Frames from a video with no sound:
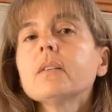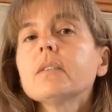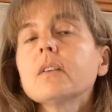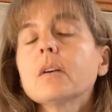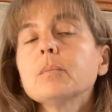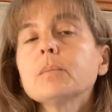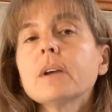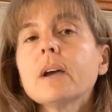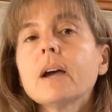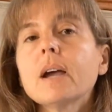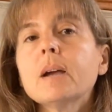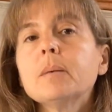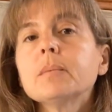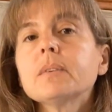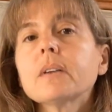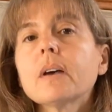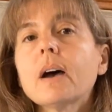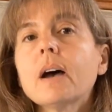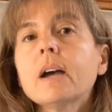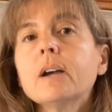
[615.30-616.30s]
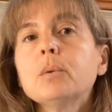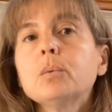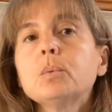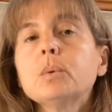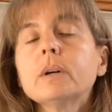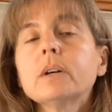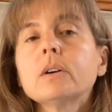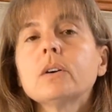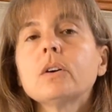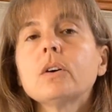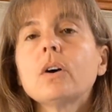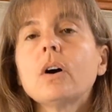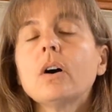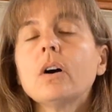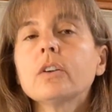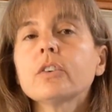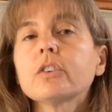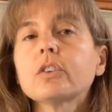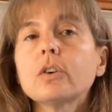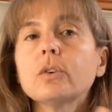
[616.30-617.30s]
Sometimes I will
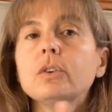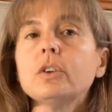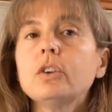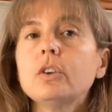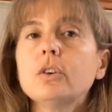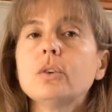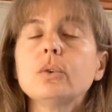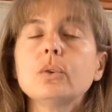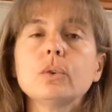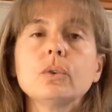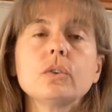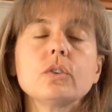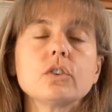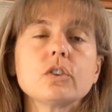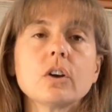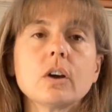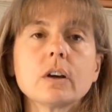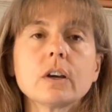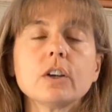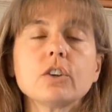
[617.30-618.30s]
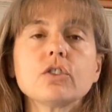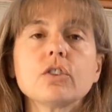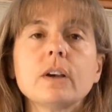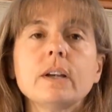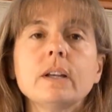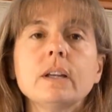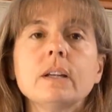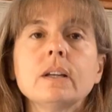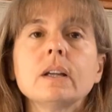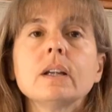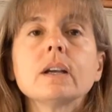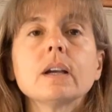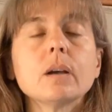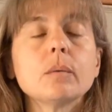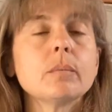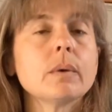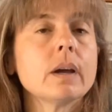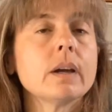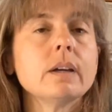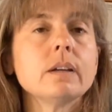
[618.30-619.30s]
also use target training in
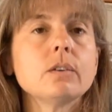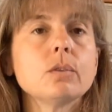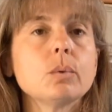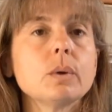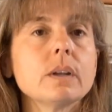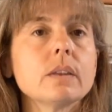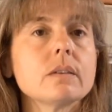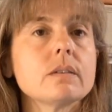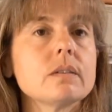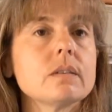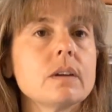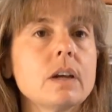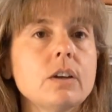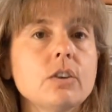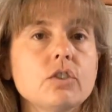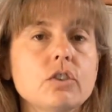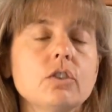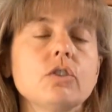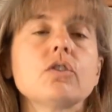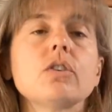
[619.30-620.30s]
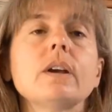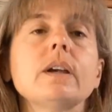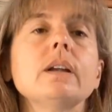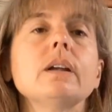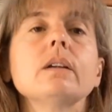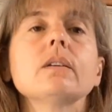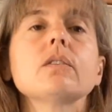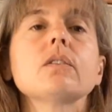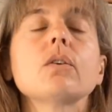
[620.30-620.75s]
combined with station training.